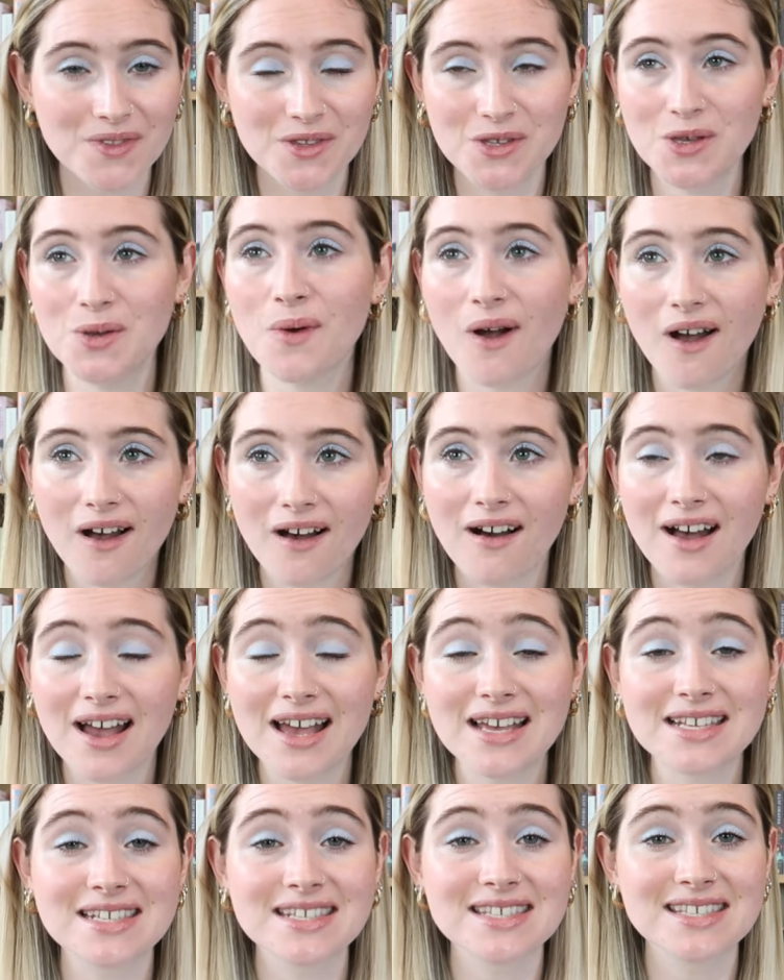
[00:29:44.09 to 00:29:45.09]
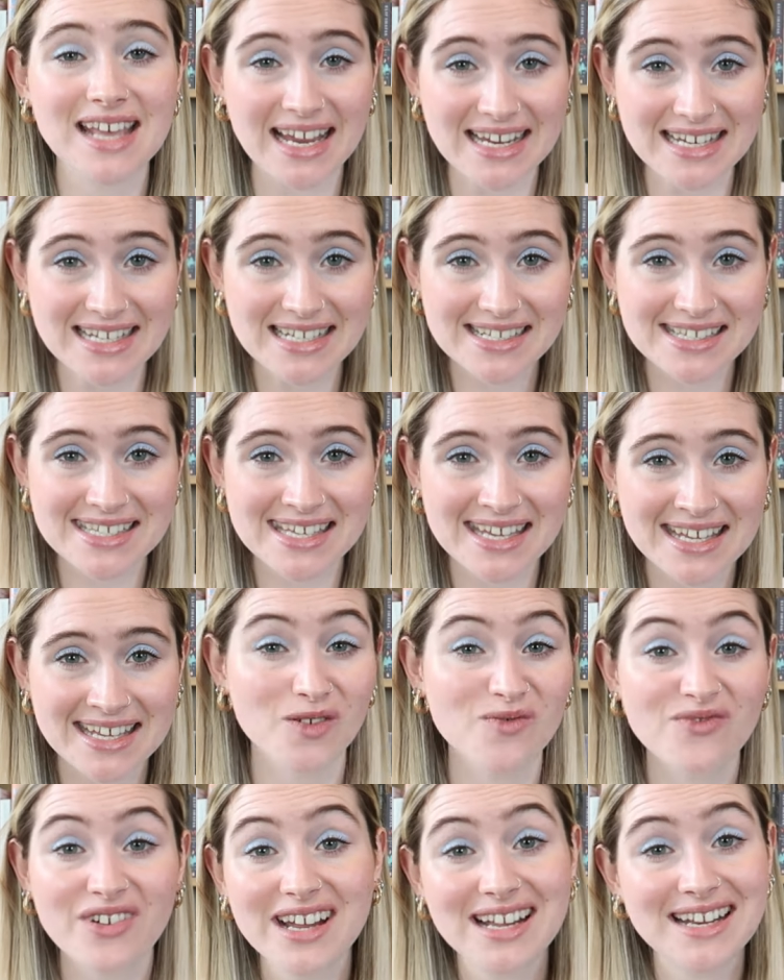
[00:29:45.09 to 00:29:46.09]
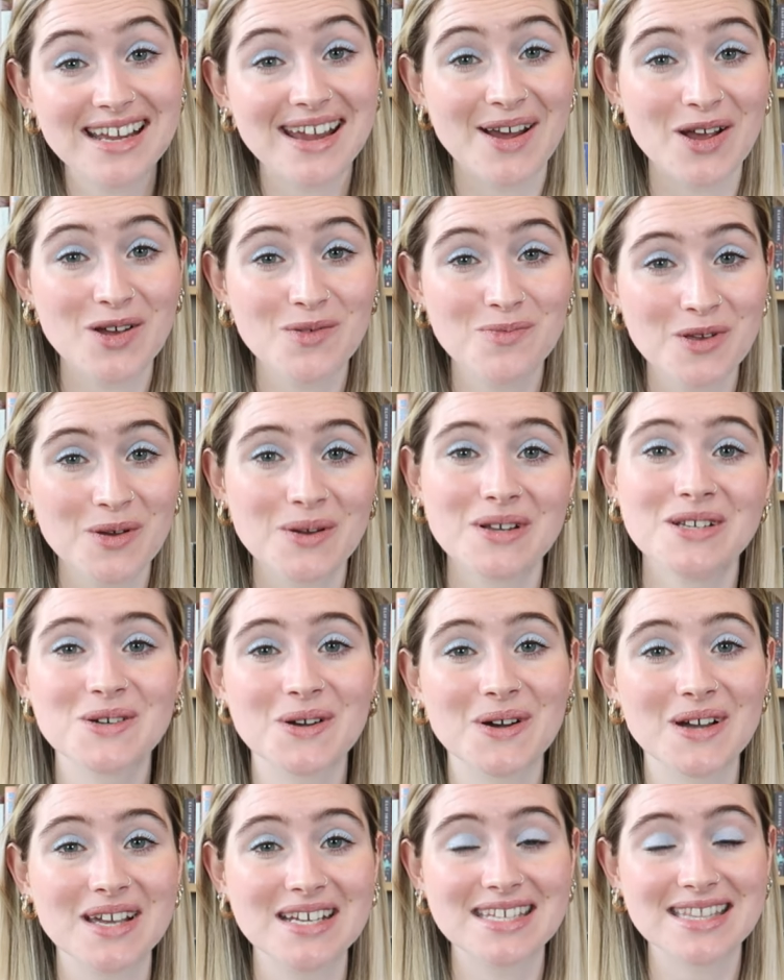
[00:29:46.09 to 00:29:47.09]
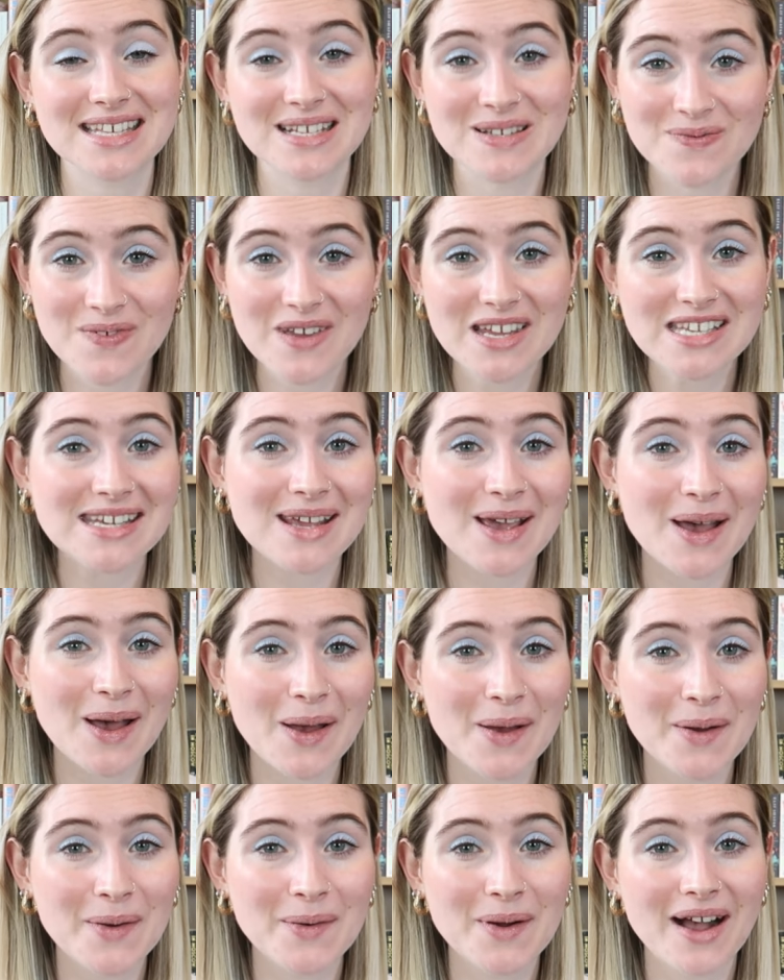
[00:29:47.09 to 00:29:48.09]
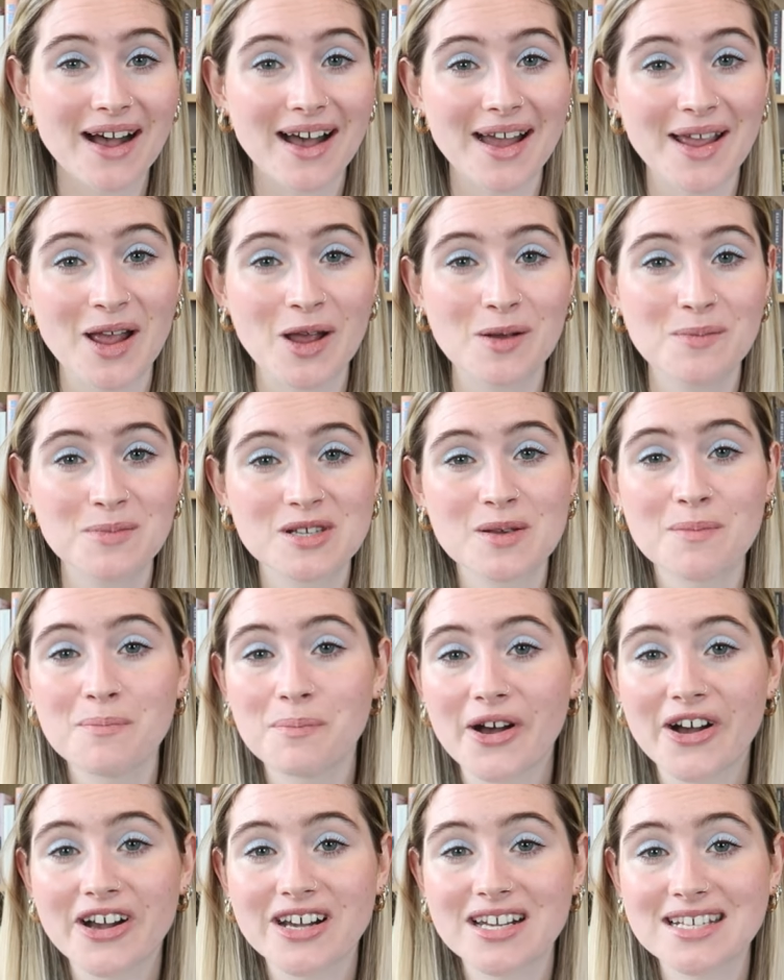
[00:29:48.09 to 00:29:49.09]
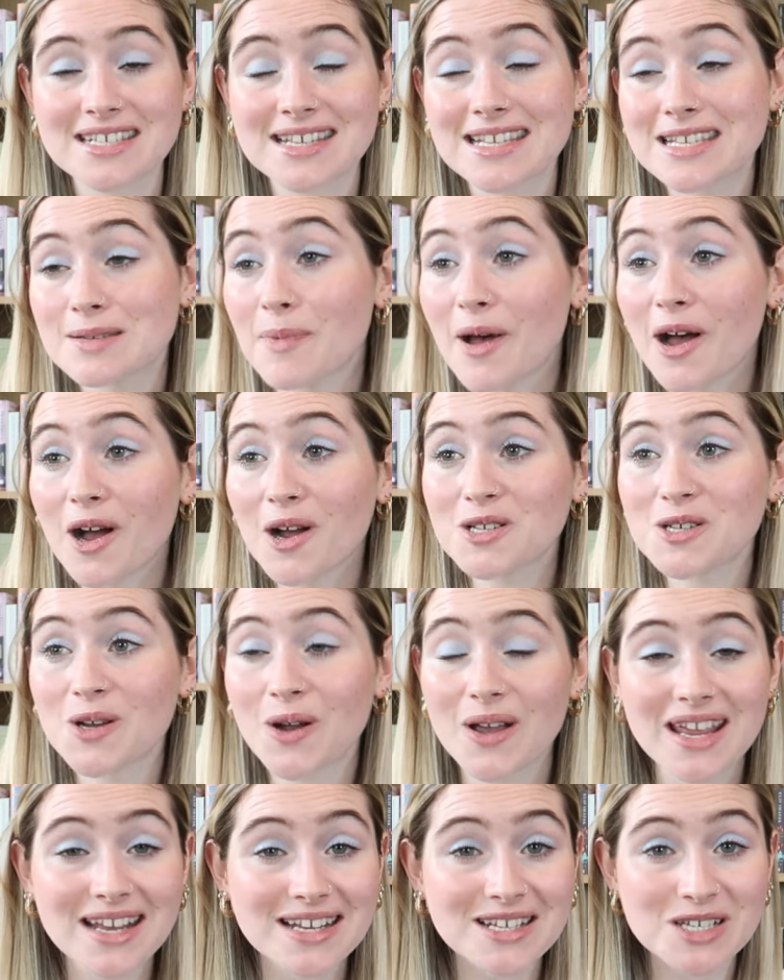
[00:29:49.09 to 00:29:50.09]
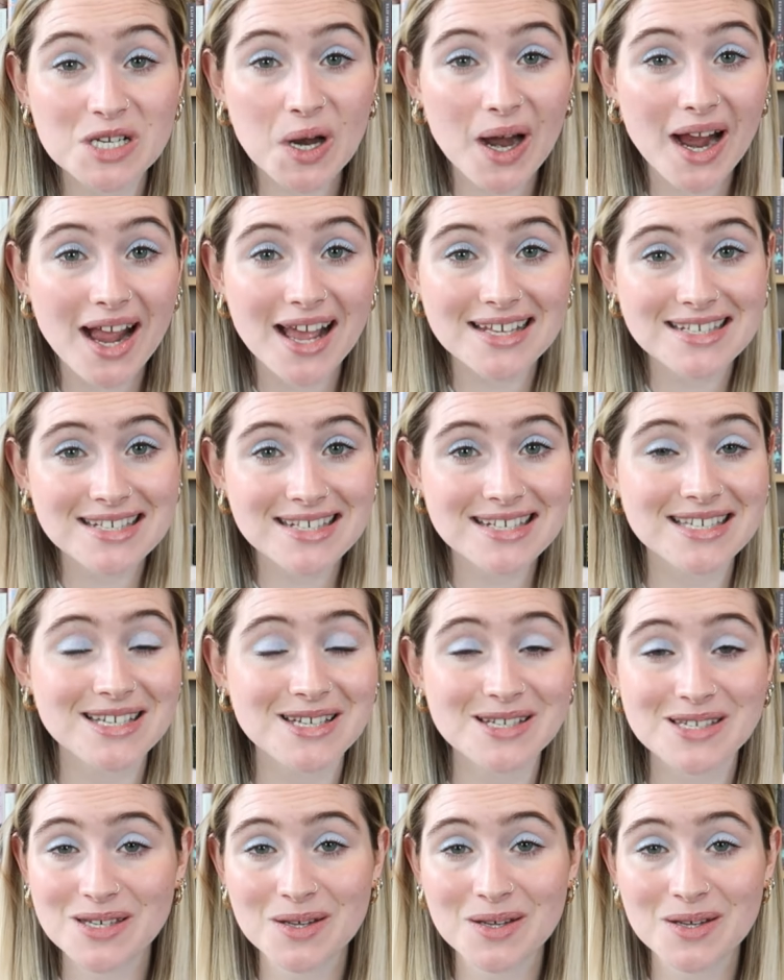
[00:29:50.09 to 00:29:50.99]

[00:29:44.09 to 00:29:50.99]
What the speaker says: You are a saint. I really hope you enjoyed this video. I hope some books sparked your interest.